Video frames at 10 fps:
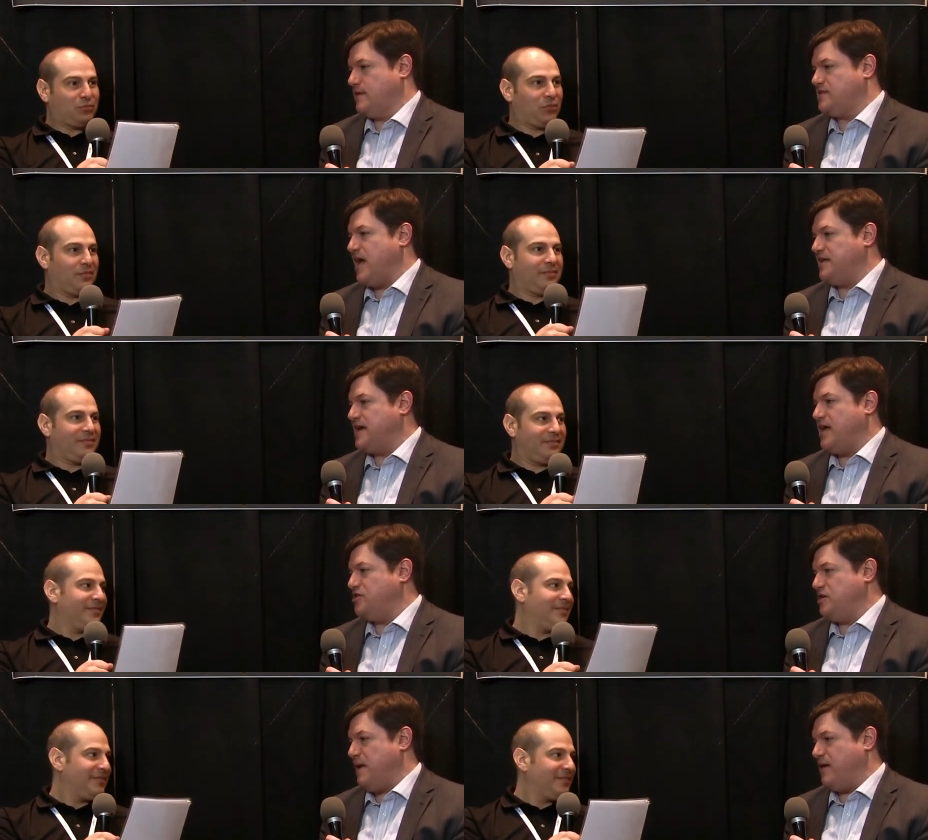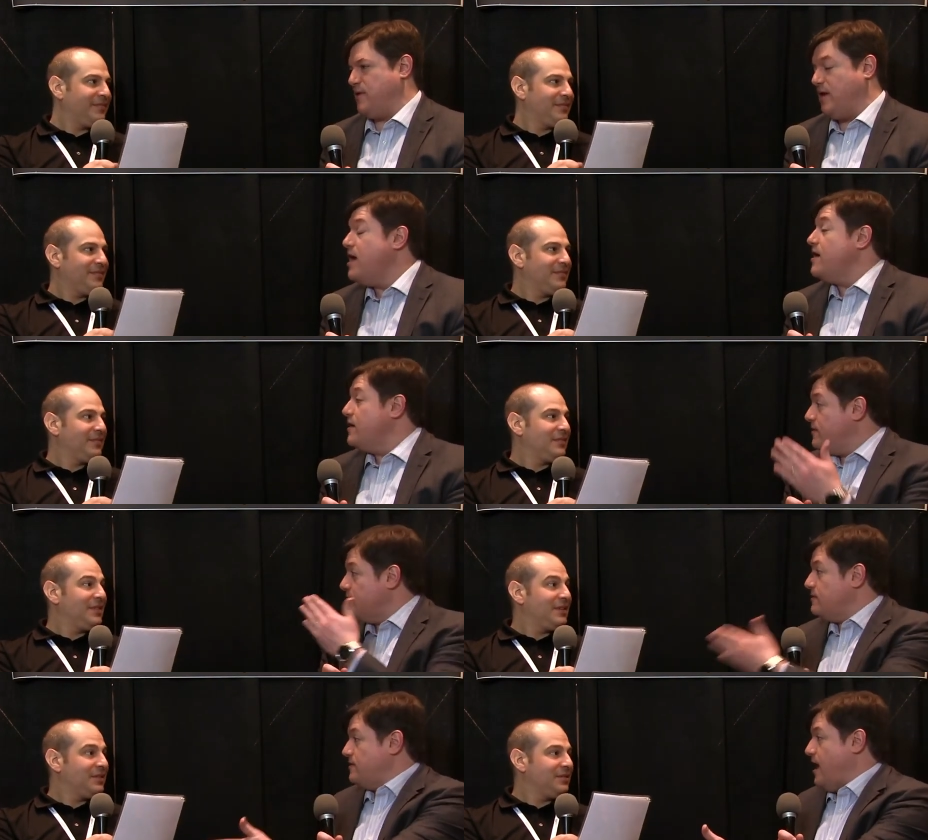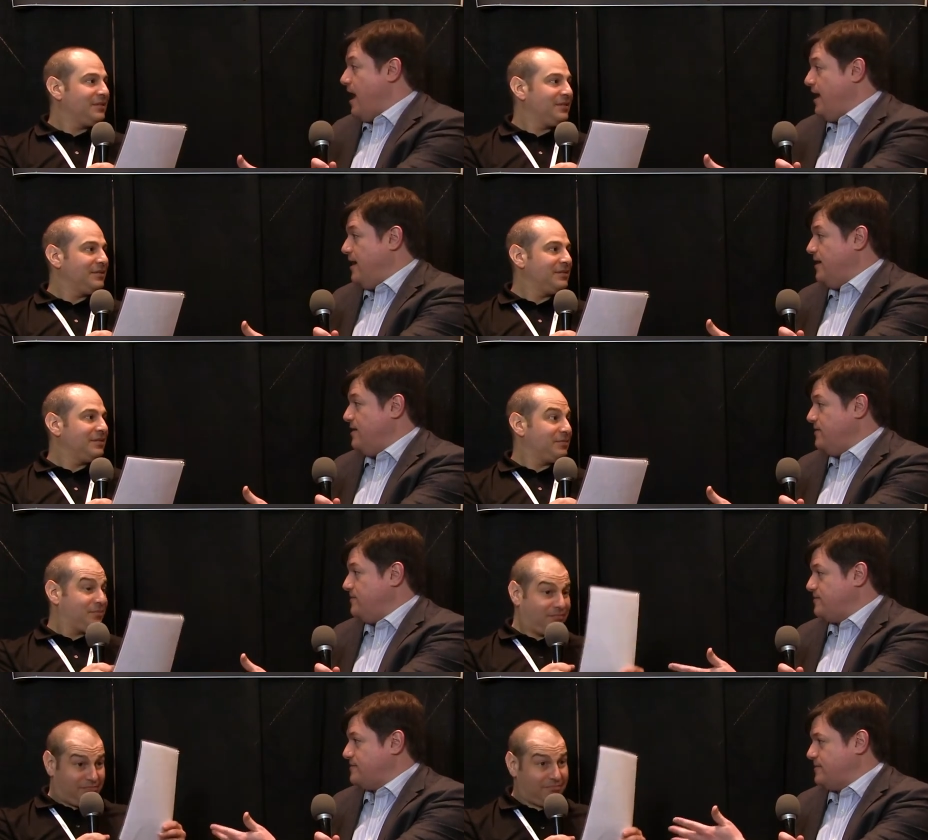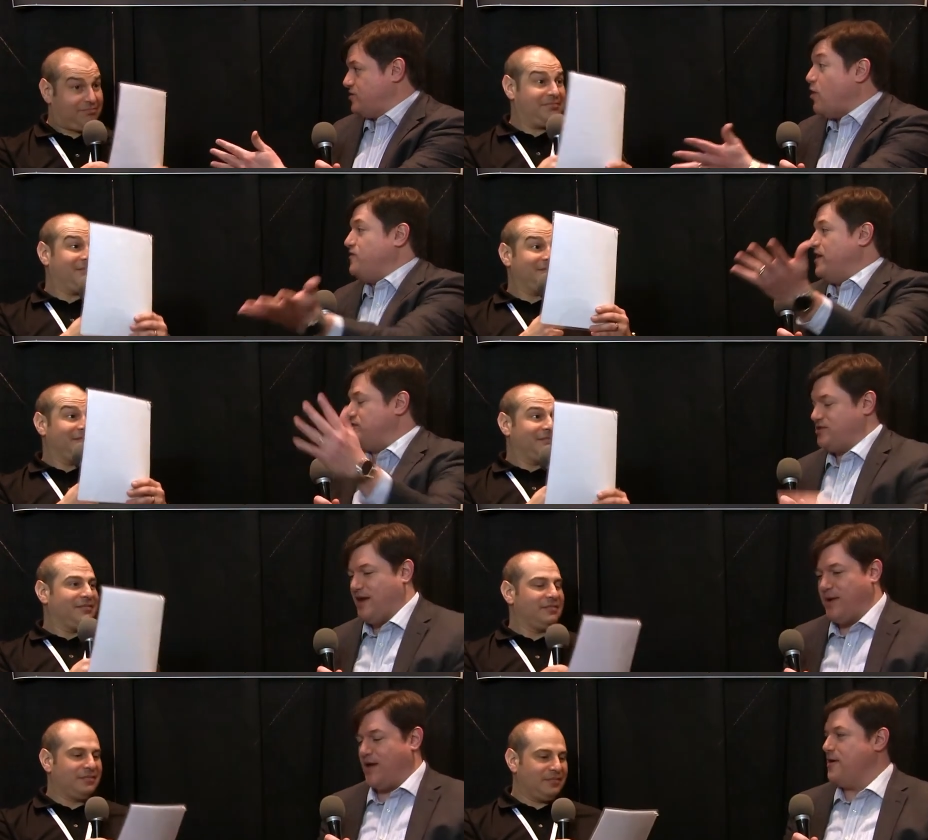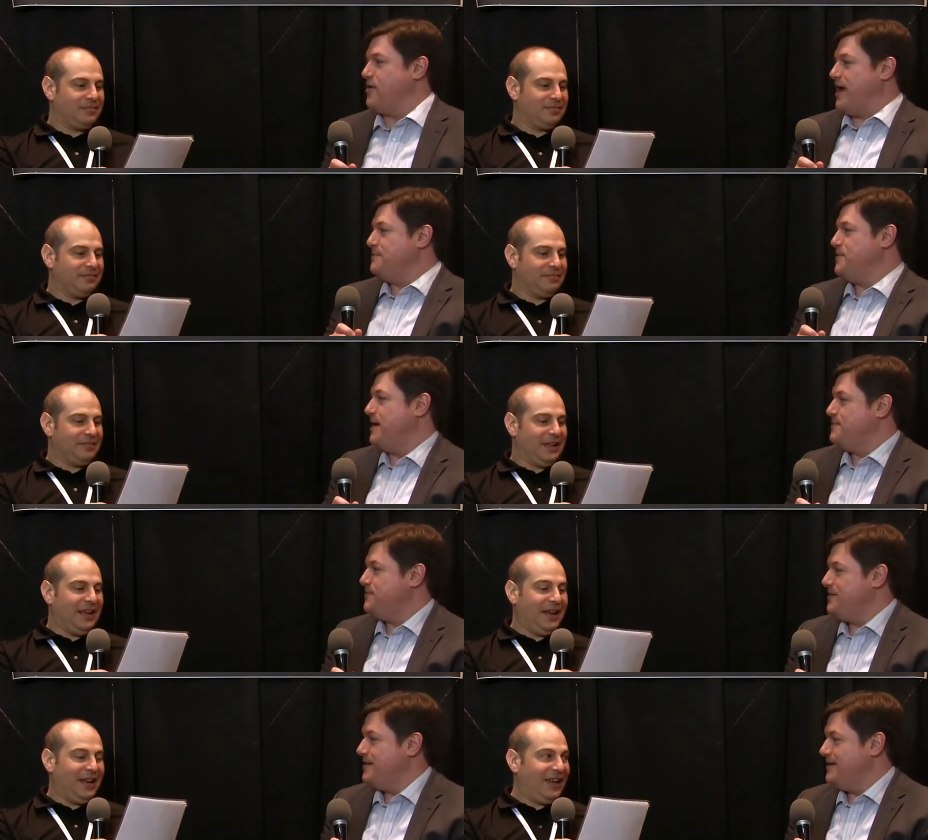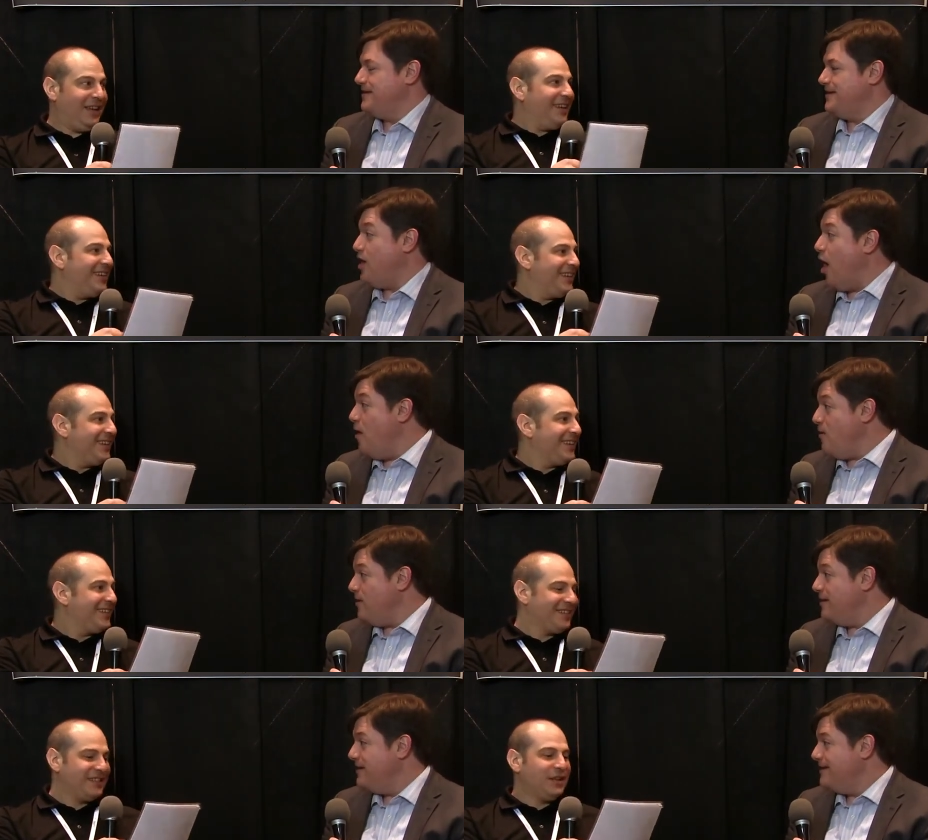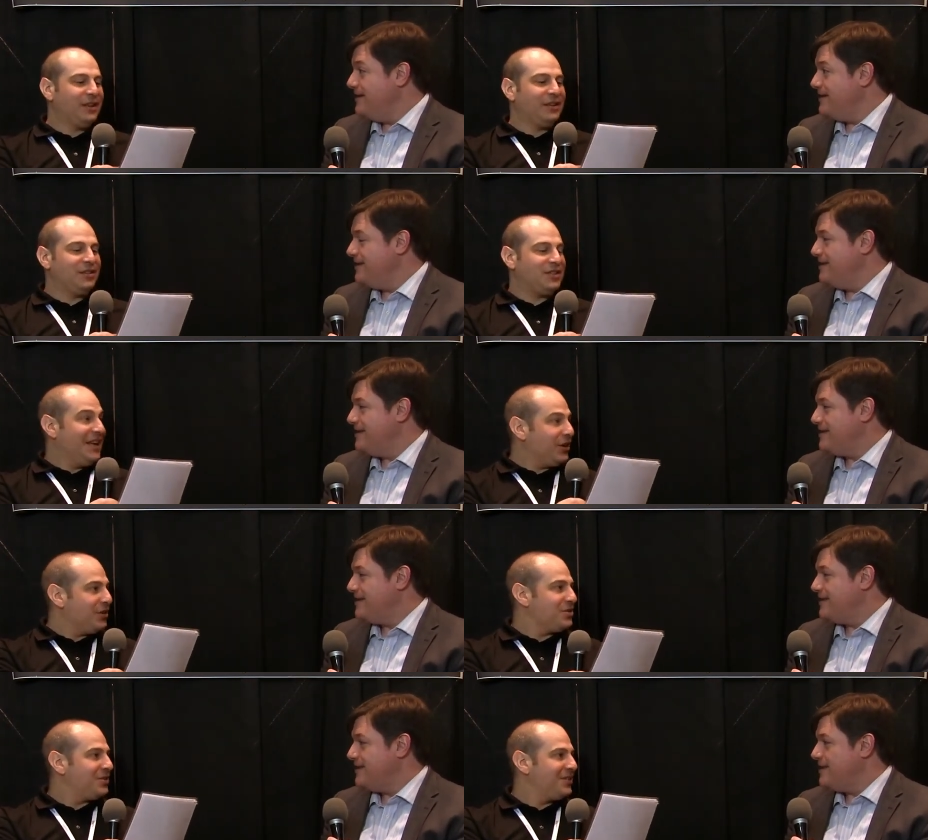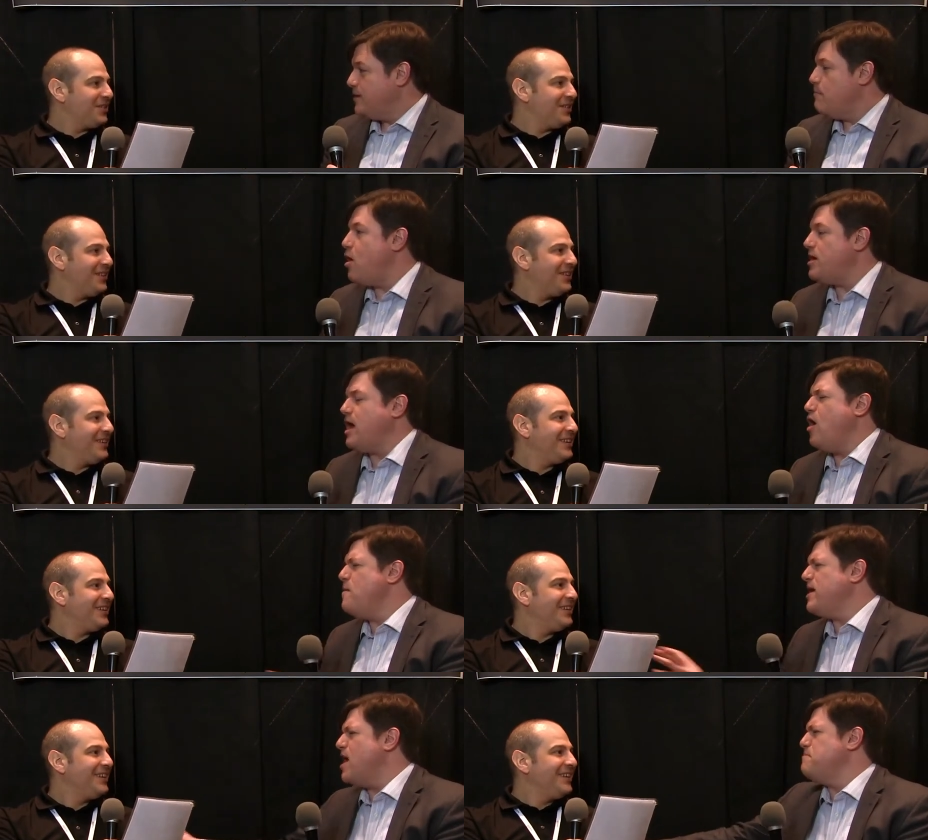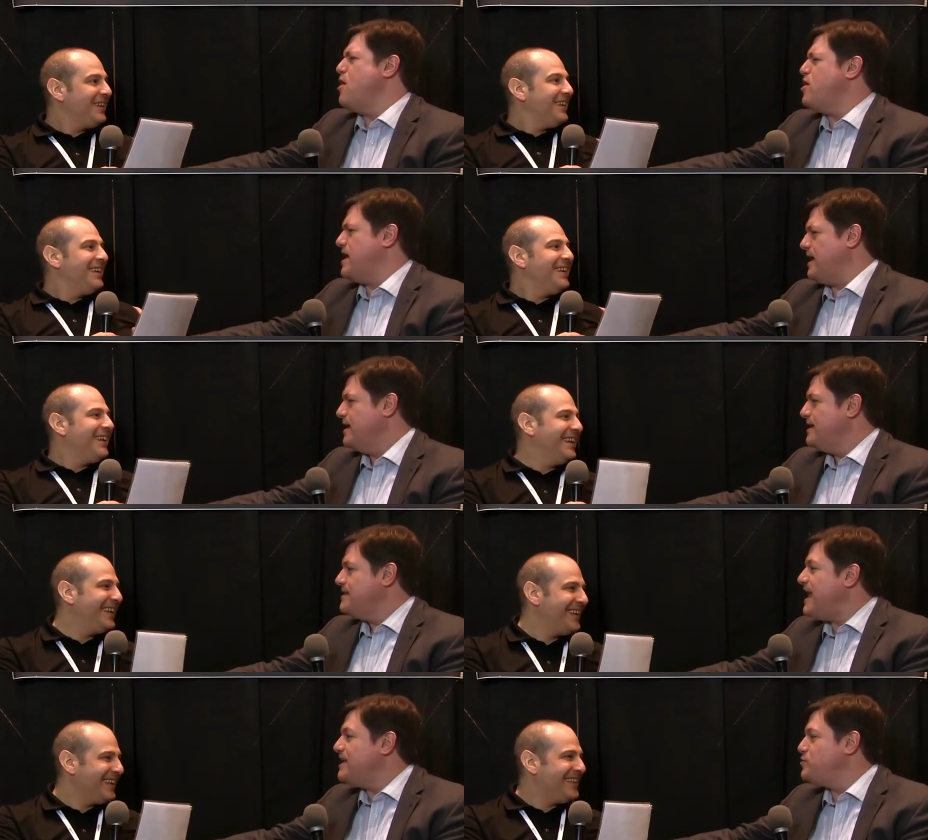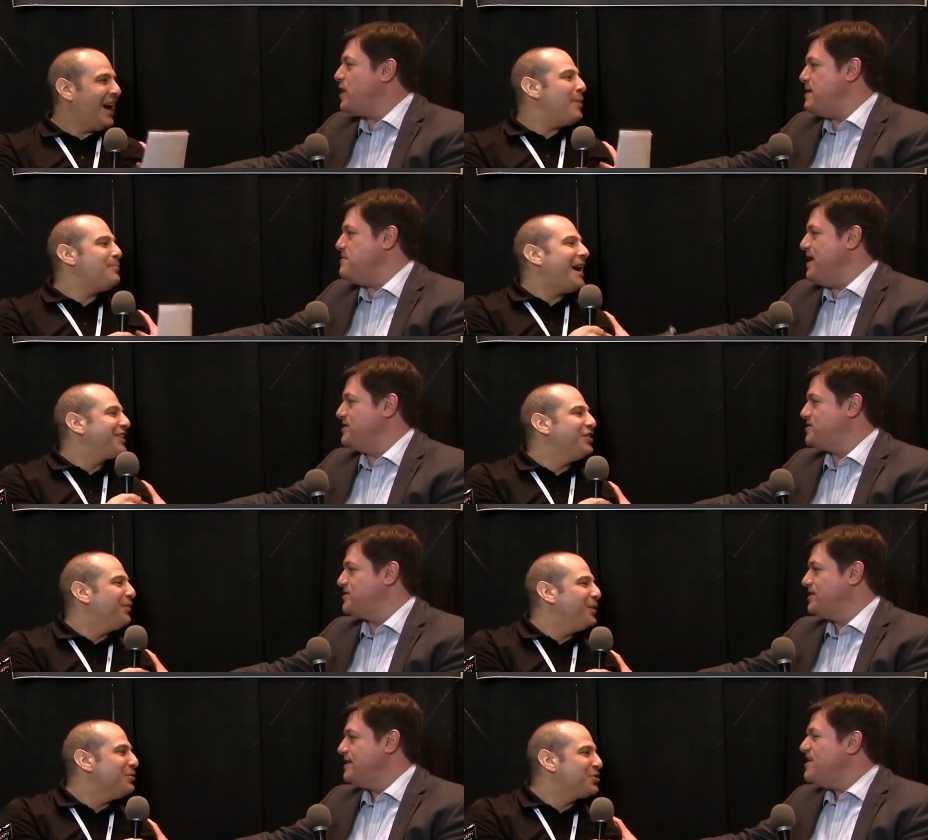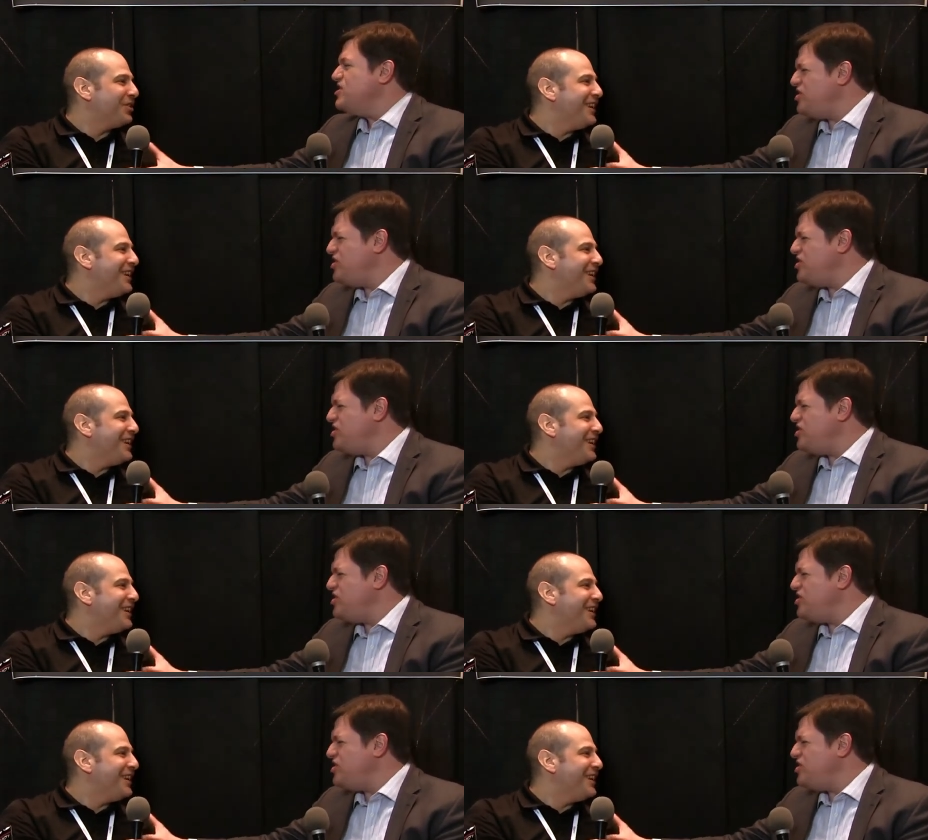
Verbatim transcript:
Speaker 1: Scientology made real. Uh, swordfish. There we go. Okay. Yeah. Uh, no. Sneakers. Marty. Oh my God, Marty. That's not I Back to the Future.